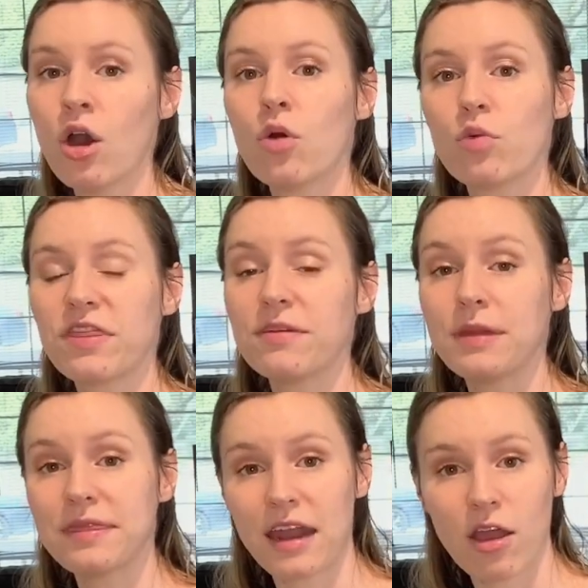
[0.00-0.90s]
with the
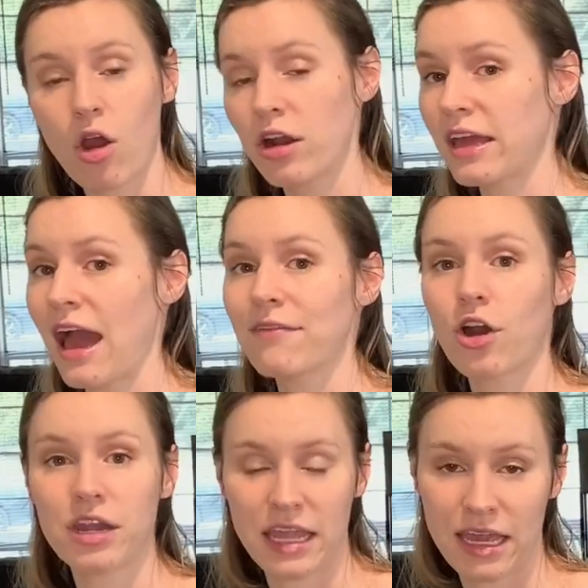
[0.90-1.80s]
meat that I already have
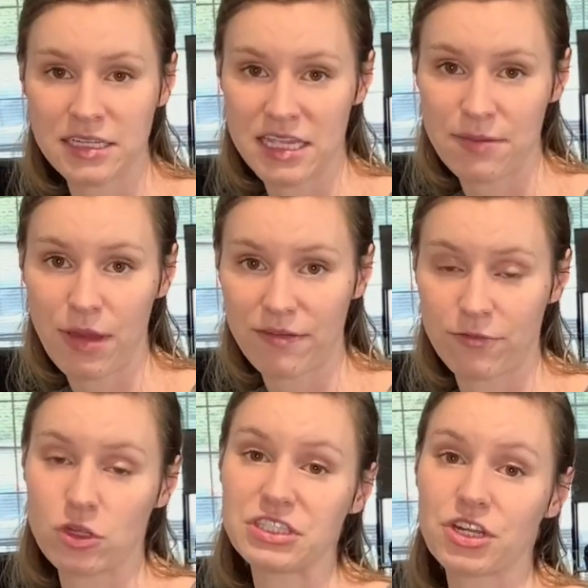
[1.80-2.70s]
on hand in my
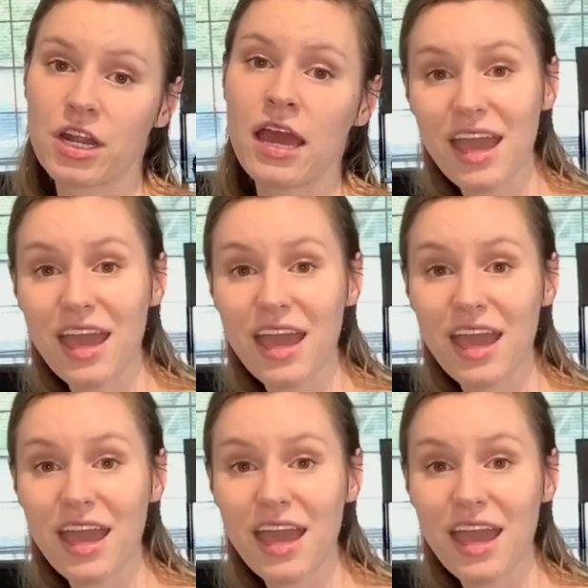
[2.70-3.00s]
freezer.